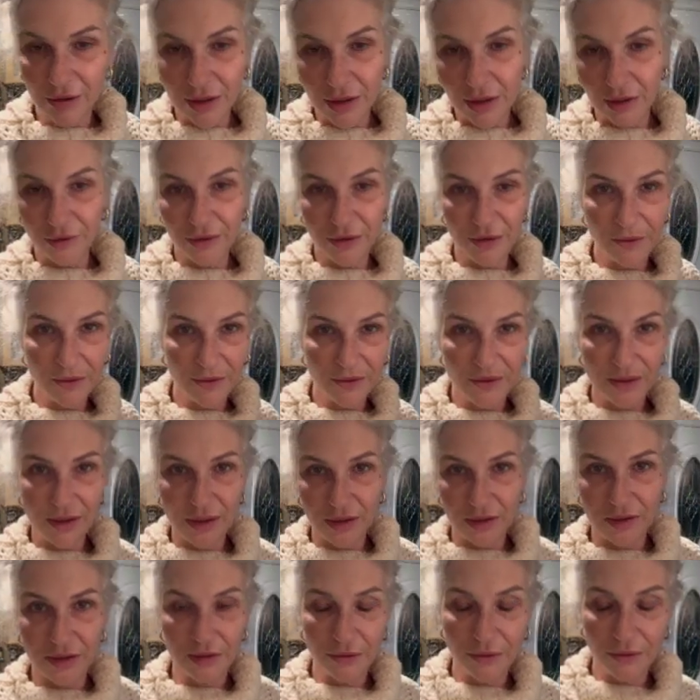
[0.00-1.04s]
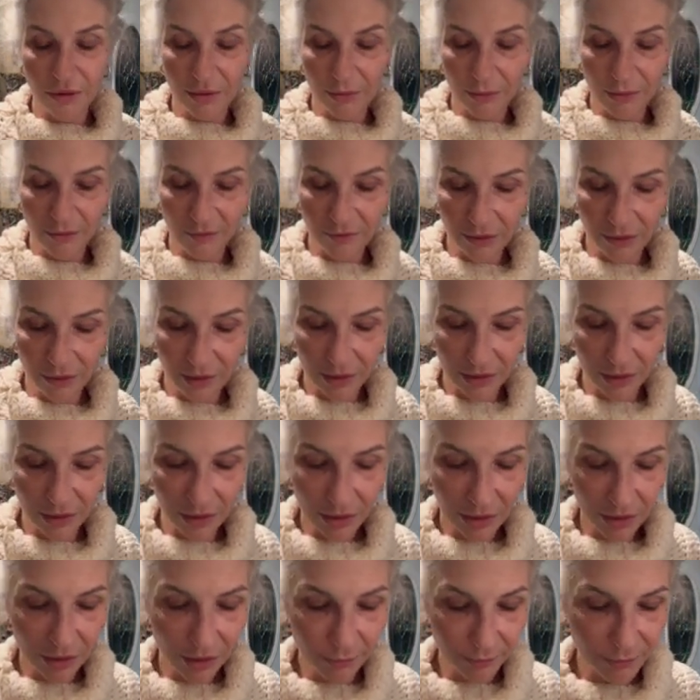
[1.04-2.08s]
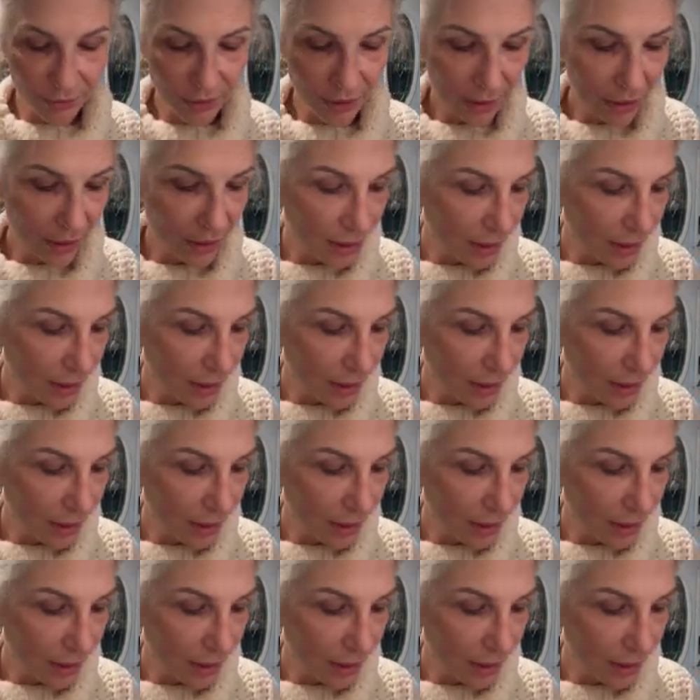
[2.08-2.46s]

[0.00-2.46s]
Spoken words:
I'll use that to cream everything up,